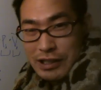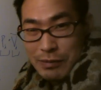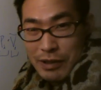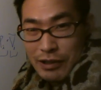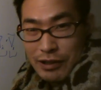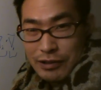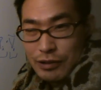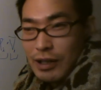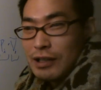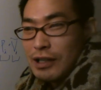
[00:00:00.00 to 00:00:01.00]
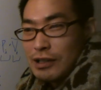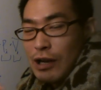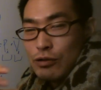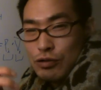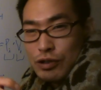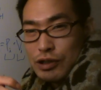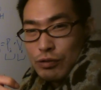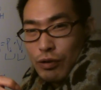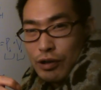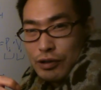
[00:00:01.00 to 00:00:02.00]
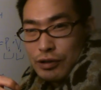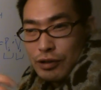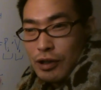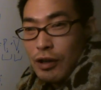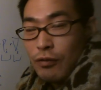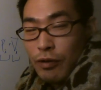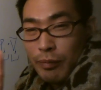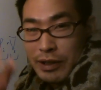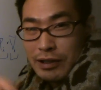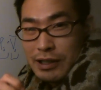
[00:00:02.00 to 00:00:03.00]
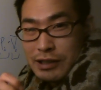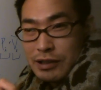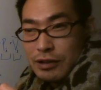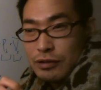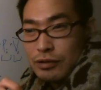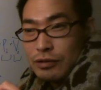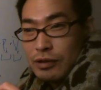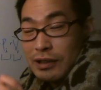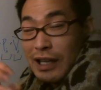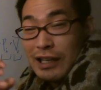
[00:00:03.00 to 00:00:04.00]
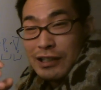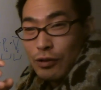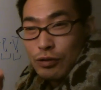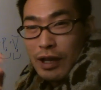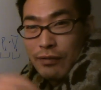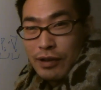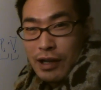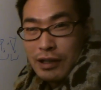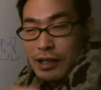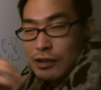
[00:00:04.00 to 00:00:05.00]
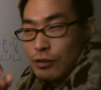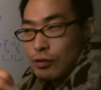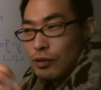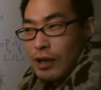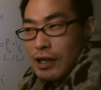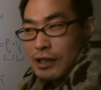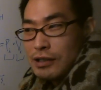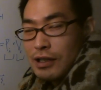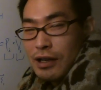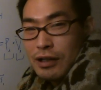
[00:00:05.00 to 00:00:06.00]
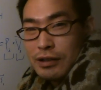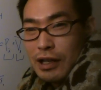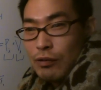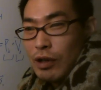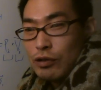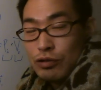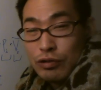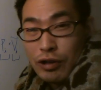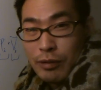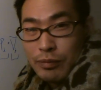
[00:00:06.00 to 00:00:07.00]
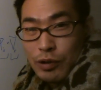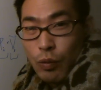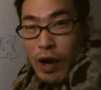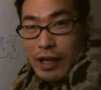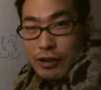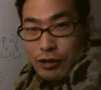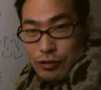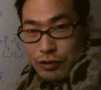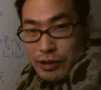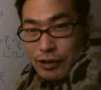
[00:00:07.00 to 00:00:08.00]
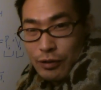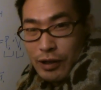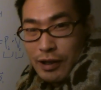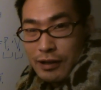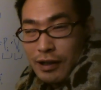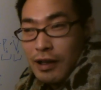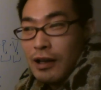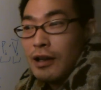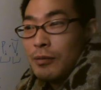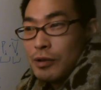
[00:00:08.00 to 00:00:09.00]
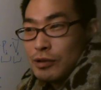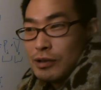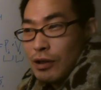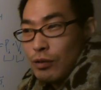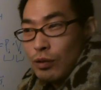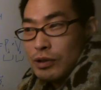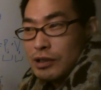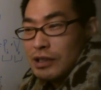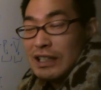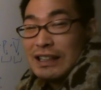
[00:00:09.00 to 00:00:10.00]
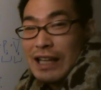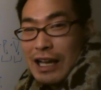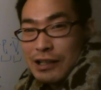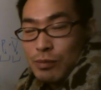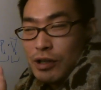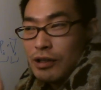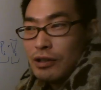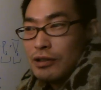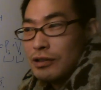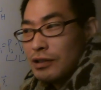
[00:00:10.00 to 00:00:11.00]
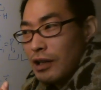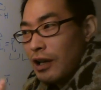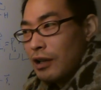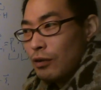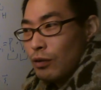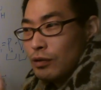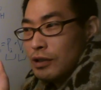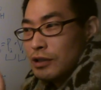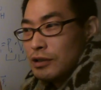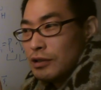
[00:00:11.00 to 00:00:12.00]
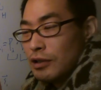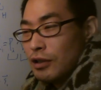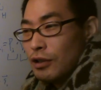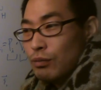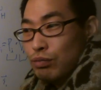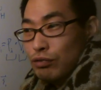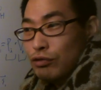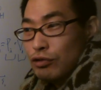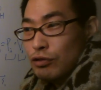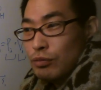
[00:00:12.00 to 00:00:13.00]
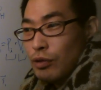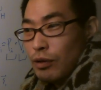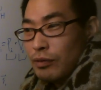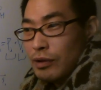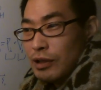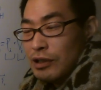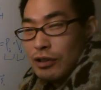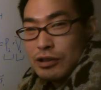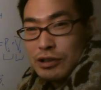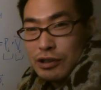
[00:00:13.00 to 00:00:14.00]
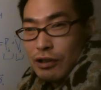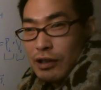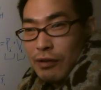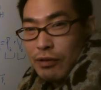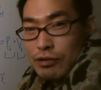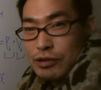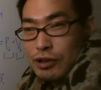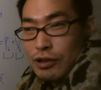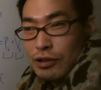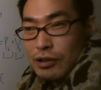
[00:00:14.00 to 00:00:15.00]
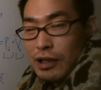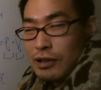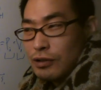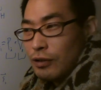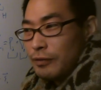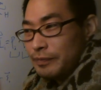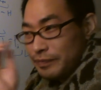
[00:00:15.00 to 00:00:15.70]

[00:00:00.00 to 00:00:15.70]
immigrants. Yeah, that's how Jewish was. From Middle East, they didn't go to Africa. They didn't go to Asia. They went to Europe, the white country. Okay, because there were all this enlightenment and all this boom of industrial revolution, and so